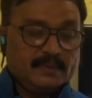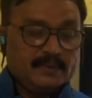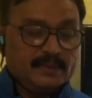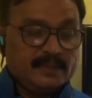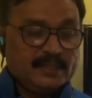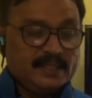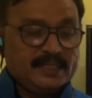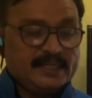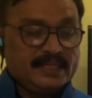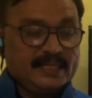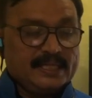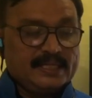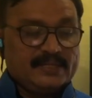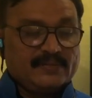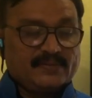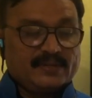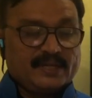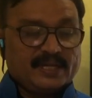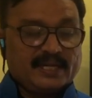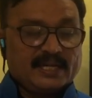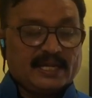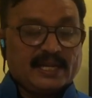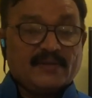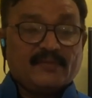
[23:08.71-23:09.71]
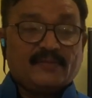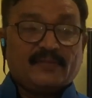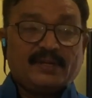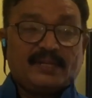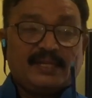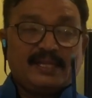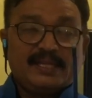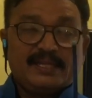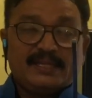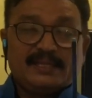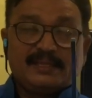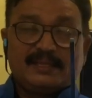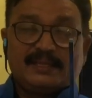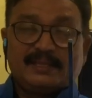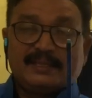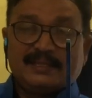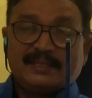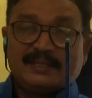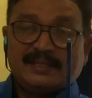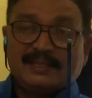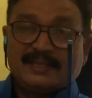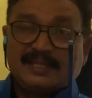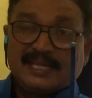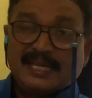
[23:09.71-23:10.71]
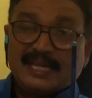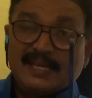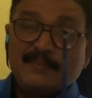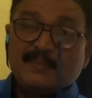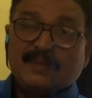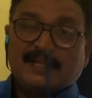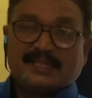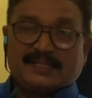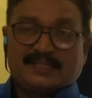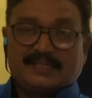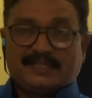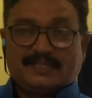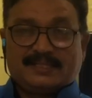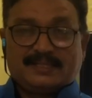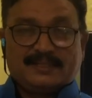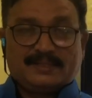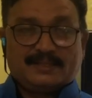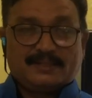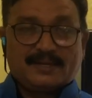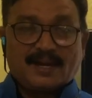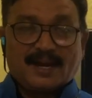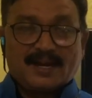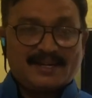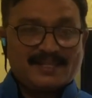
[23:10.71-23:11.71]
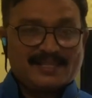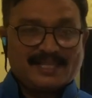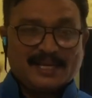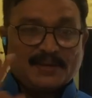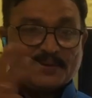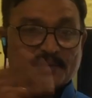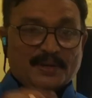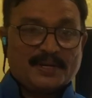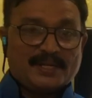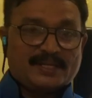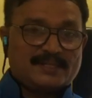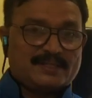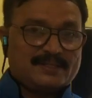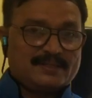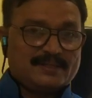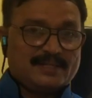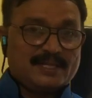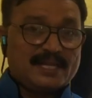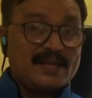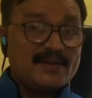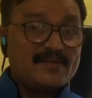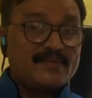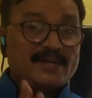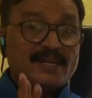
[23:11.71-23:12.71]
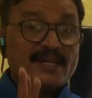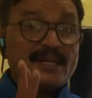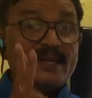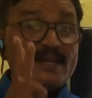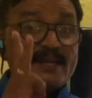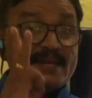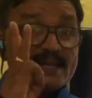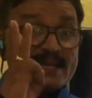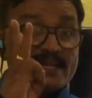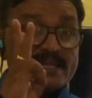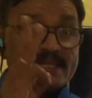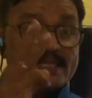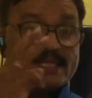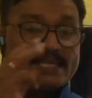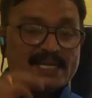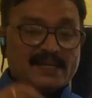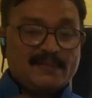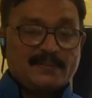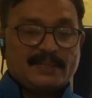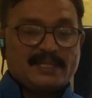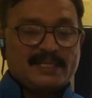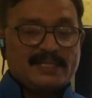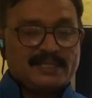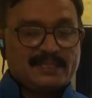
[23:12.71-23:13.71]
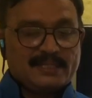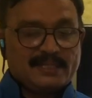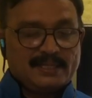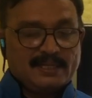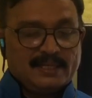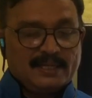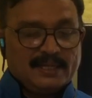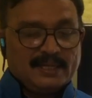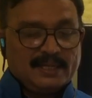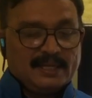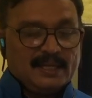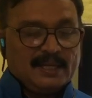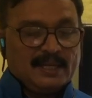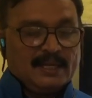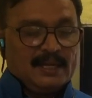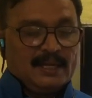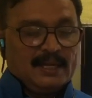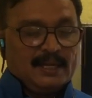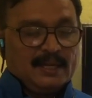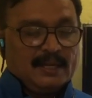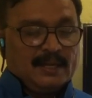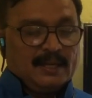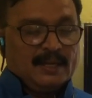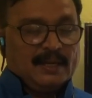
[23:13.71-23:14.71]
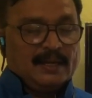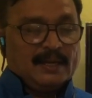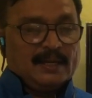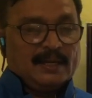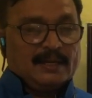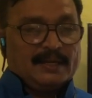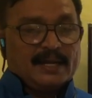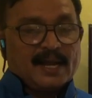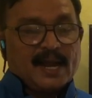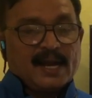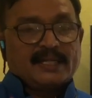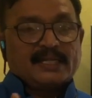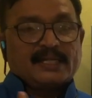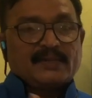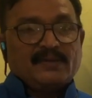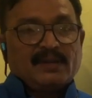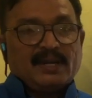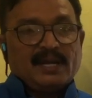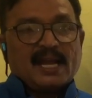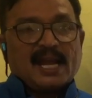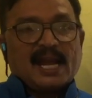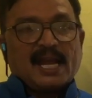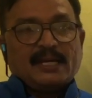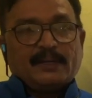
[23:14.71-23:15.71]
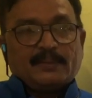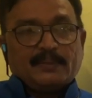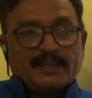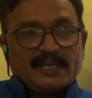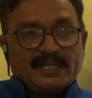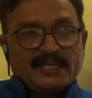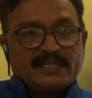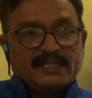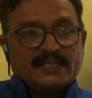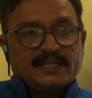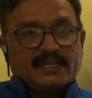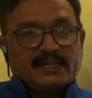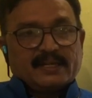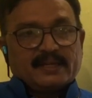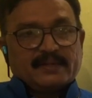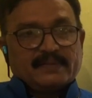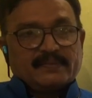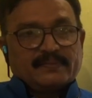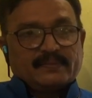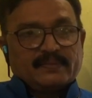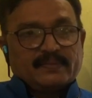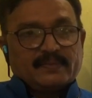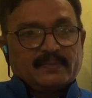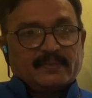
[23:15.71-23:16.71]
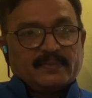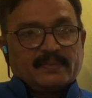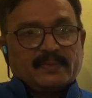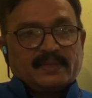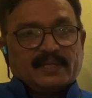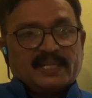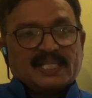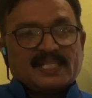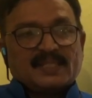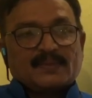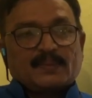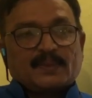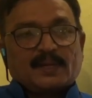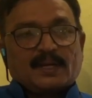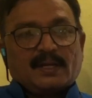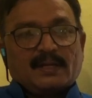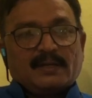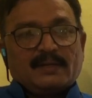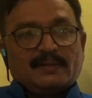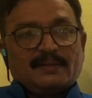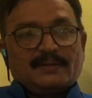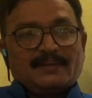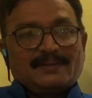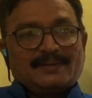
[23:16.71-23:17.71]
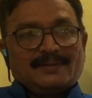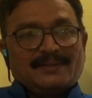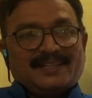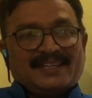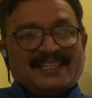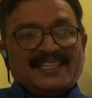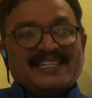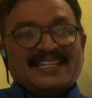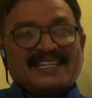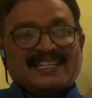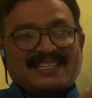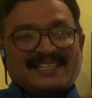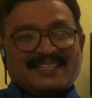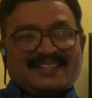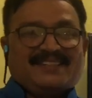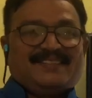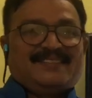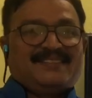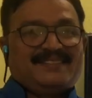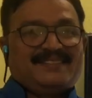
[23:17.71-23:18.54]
This is for every 3 months, not 3 weeks. Every 3 months, doctor will administer a small injection.